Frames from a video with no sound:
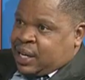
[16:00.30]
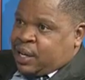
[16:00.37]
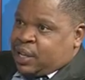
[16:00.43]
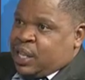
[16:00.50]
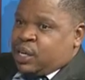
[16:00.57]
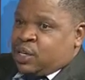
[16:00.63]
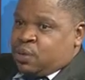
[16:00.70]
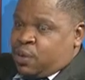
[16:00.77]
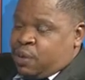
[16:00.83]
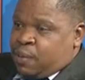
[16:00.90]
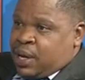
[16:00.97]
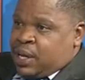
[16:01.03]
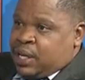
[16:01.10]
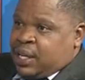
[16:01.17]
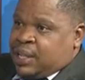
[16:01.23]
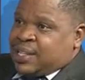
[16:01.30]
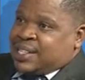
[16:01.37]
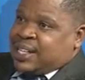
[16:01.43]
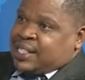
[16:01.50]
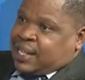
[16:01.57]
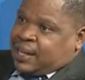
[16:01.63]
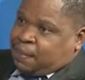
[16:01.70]
There is no money in the
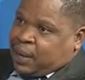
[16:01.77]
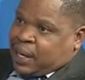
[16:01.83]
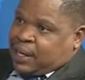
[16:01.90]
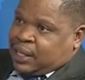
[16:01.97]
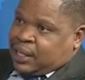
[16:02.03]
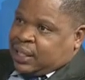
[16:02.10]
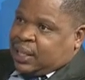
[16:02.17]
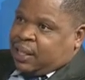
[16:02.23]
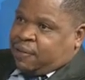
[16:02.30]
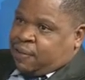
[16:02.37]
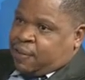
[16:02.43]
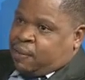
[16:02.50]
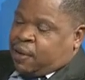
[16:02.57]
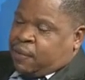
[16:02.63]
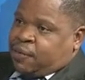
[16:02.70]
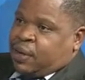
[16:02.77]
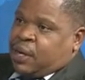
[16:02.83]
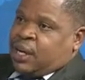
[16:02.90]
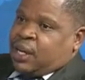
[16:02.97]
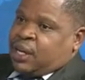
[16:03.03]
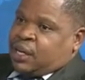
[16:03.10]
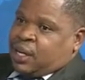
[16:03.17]
central bank in the form of
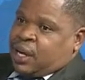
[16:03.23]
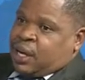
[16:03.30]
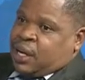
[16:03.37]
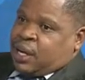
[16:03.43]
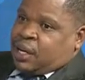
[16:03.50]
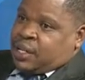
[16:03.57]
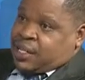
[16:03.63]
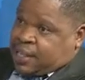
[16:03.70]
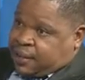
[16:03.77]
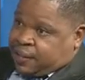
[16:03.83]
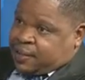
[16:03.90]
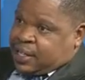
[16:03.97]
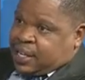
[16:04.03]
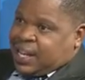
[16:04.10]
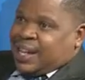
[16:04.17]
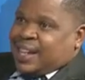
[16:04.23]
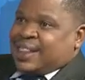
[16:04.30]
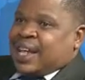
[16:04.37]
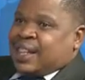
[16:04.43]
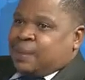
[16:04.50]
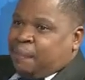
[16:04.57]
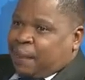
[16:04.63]
reserves
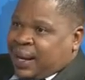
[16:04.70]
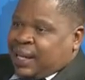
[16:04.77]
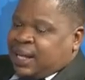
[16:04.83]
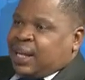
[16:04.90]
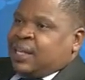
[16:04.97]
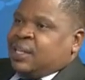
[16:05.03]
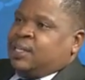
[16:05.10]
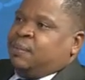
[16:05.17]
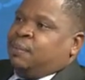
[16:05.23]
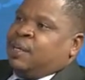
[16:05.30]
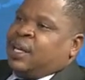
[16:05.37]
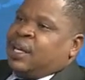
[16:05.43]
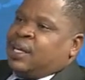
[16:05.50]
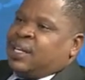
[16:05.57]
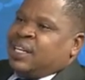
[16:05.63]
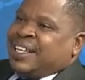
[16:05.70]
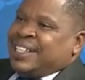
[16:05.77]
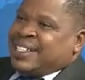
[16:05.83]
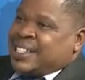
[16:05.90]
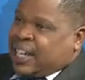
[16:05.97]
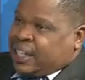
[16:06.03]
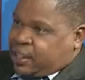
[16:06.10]
that the bank can immediately
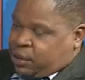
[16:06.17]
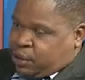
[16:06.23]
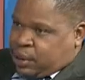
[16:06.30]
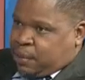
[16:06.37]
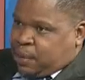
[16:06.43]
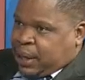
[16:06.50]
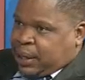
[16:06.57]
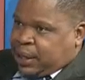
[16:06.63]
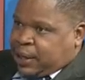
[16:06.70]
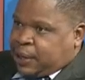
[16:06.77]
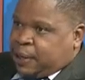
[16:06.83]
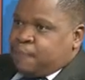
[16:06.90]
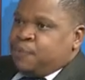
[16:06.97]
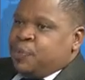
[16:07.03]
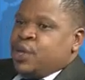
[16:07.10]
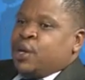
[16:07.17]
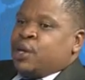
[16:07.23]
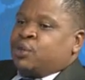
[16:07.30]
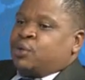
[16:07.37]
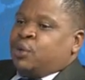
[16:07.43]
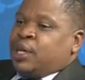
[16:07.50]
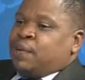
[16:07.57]
inject into the market.
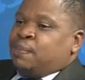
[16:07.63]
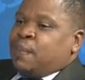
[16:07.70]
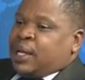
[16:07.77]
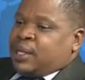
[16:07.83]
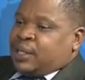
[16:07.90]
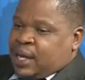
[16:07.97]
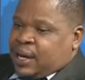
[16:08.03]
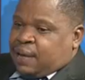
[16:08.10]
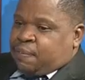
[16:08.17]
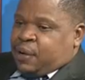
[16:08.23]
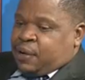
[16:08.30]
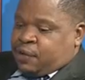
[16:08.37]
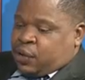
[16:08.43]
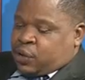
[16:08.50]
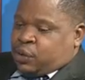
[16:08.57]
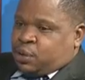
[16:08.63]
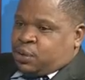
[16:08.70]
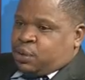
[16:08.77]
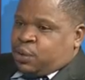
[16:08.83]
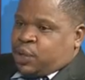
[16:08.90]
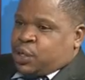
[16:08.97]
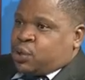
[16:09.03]
So it might be forced
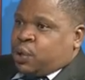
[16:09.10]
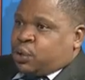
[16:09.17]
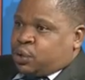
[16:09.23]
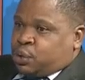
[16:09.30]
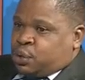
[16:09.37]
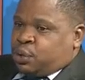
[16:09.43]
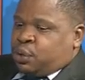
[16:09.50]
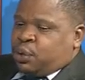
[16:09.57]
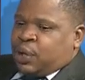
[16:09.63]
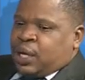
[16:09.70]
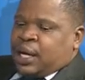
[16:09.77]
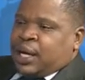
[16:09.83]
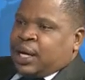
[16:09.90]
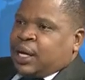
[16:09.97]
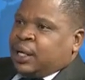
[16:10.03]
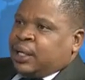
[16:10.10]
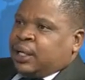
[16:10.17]
to resort to